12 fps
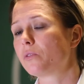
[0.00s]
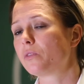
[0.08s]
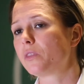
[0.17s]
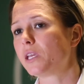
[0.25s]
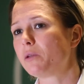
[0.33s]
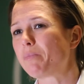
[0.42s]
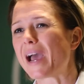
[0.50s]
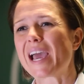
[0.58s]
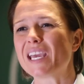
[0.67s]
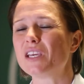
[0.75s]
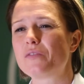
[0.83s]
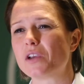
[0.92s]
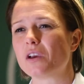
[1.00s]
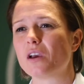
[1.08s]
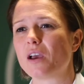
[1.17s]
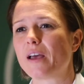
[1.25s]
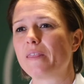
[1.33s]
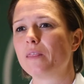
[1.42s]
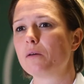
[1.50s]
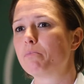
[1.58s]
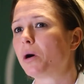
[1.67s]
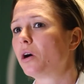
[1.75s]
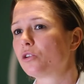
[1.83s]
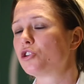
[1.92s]
the behaviour and the
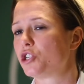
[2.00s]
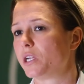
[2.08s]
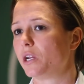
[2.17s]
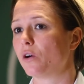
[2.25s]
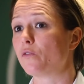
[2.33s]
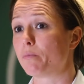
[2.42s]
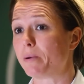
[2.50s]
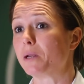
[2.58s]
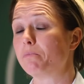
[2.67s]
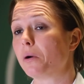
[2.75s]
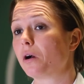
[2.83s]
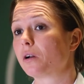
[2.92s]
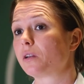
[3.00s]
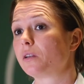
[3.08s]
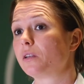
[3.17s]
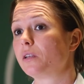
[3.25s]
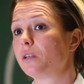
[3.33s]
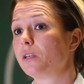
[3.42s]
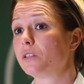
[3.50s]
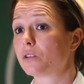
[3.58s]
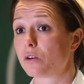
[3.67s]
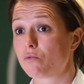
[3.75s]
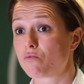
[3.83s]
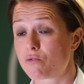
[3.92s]
biology of a bed bug is
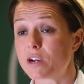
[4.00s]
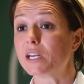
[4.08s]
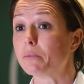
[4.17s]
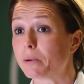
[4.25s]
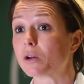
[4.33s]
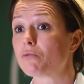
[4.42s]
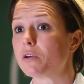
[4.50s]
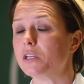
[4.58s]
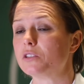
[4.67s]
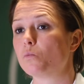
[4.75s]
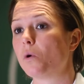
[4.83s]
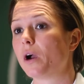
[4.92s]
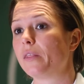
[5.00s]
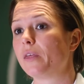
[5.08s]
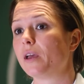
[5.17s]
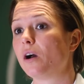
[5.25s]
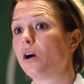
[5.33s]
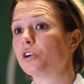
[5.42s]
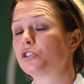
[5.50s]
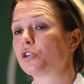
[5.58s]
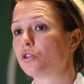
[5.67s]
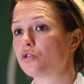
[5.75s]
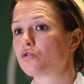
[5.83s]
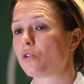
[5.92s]
a really big reason why they're hard to
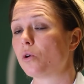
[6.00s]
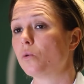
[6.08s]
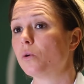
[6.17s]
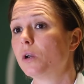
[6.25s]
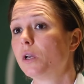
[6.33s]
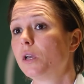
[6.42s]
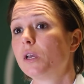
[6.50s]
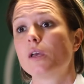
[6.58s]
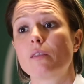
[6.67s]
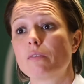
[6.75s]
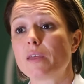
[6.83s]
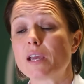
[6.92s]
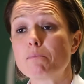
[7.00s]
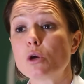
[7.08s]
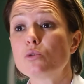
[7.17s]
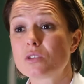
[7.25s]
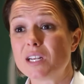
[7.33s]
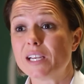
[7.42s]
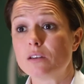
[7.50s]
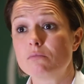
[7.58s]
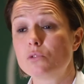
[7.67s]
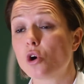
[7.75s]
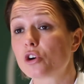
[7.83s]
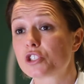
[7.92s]
control. They're mostly
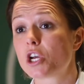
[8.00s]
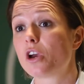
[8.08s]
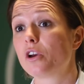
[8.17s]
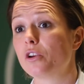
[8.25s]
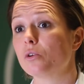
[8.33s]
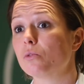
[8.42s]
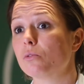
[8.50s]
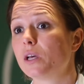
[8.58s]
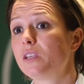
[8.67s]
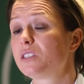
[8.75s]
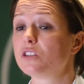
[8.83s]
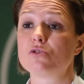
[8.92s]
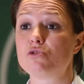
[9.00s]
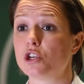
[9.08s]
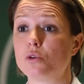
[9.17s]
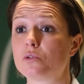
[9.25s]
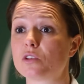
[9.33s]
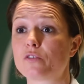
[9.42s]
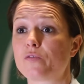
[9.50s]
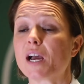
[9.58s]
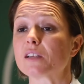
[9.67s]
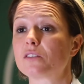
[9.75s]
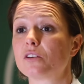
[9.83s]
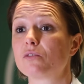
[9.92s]
nocturnal, and this is due to the
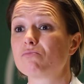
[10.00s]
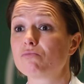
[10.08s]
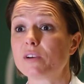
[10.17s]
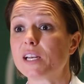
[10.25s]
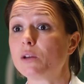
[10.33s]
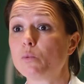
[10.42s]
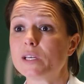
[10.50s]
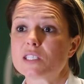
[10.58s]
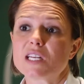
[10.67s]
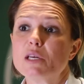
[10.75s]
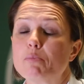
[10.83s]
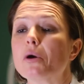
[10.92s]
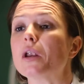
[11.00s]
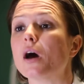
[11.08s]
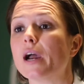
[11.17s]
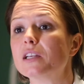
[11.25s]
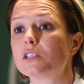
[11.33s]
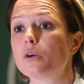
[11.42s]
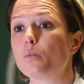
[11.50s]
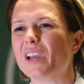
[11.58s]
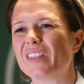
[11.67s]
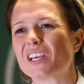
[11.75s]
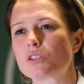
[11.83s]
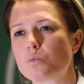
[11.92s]
fact that really we sleep at night, don't we? And
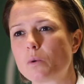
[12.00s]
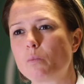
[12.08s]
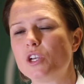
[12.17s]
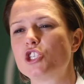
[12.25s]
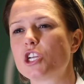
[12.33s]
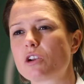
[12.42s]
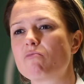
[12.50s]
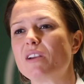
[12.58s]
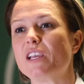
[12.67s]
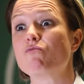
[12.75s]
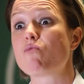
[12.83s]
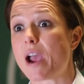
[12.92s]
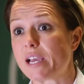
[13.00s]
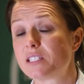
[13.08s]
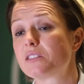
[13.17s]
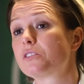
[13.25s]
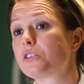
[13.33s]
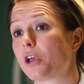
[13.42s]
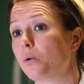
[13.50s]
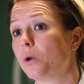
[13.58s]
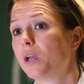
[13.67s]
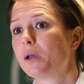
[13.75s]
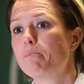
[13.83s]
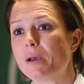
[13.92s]
that's when we generally rest, so
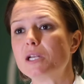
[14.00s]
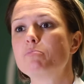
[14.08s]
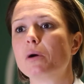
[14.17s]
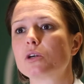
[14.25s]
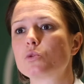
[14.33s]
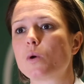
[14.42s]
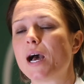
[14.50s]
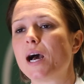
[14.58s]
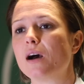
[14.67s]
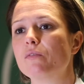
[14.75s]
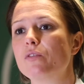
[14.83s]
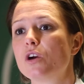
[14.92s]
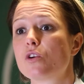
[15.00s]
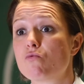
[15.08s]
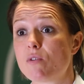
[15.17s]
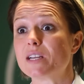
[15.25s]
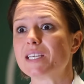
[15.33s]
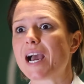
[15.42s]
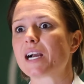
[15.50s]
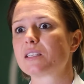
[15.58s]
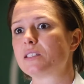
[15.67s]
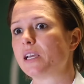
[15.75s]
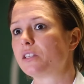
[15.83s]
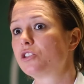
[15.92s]
bed bugs will have ready
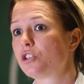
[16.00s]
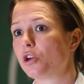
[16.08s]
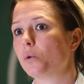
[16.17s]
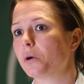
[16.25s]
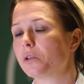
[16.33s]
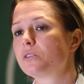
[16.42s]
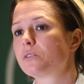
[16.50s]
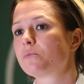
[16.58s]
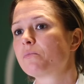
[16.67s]
access to us.